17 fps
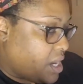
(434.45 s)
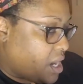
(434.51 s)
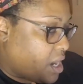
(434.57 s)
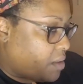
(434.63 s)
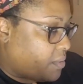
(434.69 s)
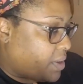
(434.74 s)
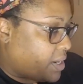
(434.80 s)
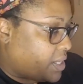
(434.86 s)

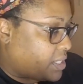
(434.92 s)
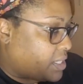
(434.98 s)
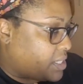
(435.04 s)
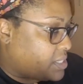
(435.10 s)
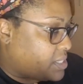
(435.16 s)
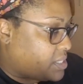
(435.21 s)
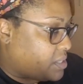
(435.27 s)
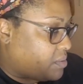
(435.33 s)
All right.
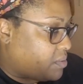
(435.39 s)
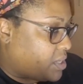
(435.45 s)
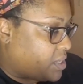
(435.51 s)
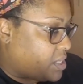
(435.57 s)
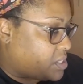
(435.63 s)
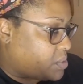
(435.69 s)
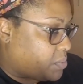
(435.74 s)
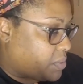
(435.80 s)
Let's see what
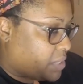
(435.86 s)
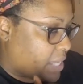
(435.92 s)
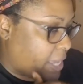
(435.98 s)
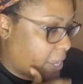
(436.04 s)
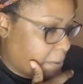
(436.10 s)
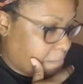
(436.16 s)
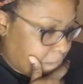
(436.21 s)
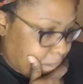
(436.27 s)
else we
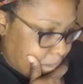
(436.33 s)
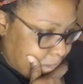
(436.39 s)
got.